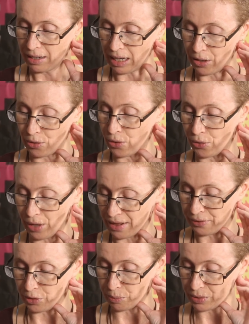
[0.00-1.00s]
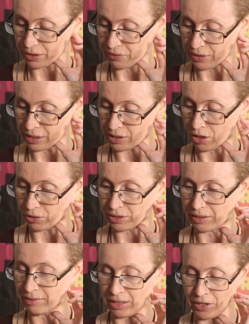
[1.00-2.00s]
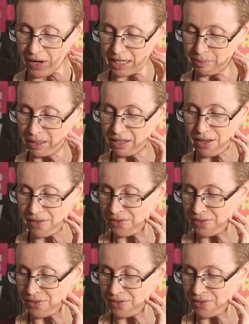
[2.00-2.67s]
or, or other forms of assault and harassment,